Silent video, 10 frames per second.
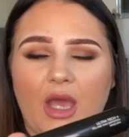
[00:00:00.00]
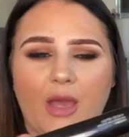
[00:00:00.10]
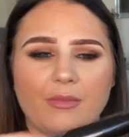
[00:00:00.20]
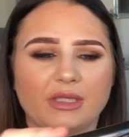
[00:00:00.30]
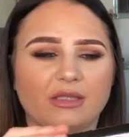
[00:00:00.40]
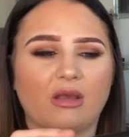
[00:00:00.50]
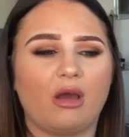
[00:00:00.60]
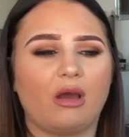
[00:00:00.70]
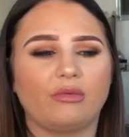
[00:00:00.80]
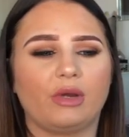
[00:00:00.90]

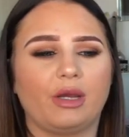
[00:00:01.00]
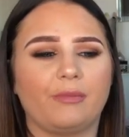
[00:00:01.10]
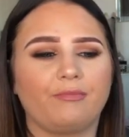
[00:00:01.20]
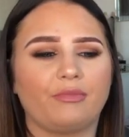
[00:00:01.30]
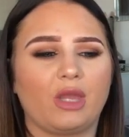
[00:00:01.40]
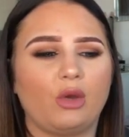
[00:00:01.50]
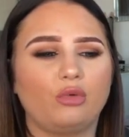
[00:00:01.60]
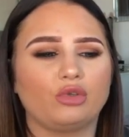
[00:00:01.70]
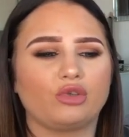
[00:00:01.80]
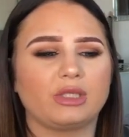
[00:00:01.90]
mascara,
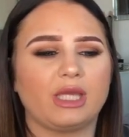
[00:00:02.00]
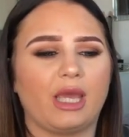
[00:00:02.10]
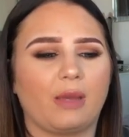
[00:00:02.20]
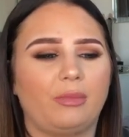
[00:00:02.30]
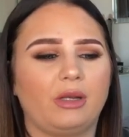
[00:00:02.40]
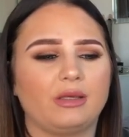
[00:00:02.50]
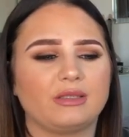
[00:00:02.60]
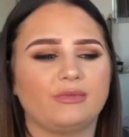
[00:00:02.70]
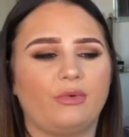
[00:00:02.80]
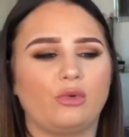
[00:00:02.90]
Ultra Tech
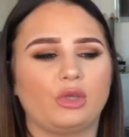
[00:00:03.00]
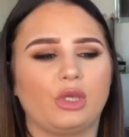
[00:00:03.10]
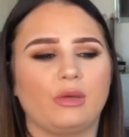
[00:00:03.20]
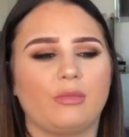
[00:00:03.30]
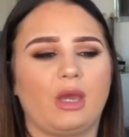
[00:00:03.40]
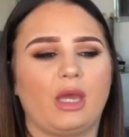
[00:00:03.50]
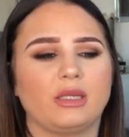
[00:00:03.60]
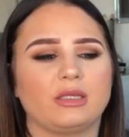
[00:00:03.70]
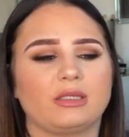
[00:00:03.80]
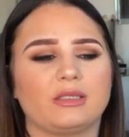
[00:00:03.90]
Plus Volume
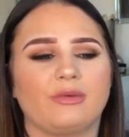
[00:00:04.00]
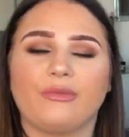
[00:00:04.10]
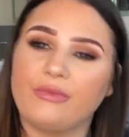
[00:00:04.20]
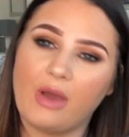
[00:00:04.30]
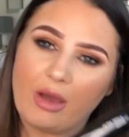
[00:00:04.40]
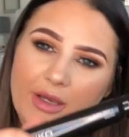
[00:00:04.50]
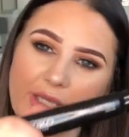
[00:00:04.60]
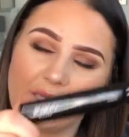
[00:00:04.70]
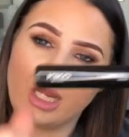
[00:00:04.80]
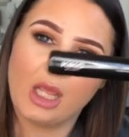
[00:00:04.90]
and
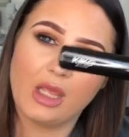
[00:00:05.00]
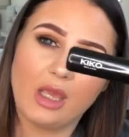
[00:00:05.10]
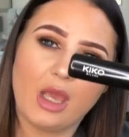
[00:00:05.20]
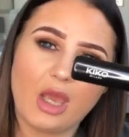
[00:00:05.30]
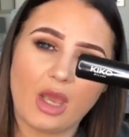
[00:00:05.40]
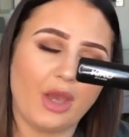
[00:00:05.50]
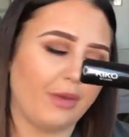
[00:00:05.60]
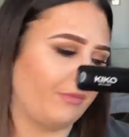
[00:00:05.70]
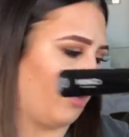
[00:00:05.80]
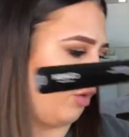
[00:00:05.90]
Define.
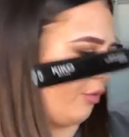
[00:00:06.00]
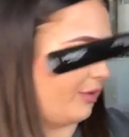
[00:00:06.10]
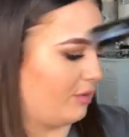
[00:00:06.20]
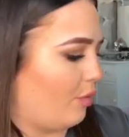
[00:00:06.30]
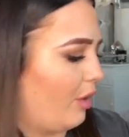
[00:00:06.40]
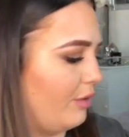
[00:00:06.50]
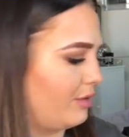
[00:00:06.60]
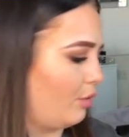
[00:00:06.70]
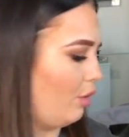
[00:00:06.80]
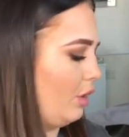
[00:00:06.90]
I got this one when I
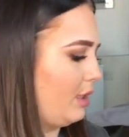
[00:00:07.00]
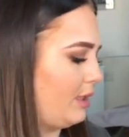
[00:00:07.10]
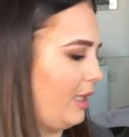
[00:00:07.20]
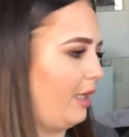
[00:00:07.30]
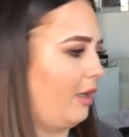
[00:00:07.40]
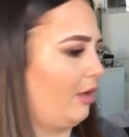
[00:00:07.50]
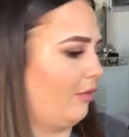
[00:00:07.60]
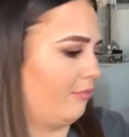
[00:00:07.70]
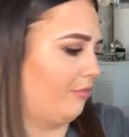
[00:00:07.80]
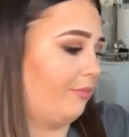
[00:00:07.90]
was on holiday.
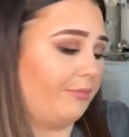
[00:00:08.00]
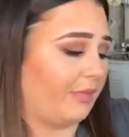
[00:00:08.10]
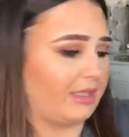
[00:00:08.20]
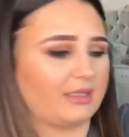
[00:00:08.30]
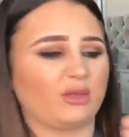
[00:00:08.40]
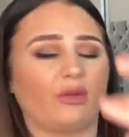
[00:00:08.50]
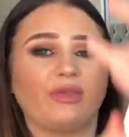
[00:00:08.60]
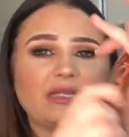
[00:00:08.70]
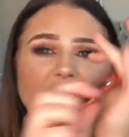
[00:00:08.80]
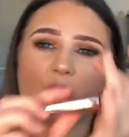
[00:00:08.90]
That's nice one.
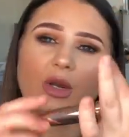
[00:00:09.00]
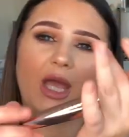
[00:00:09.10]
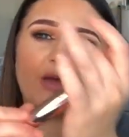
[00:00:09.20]
This is the one I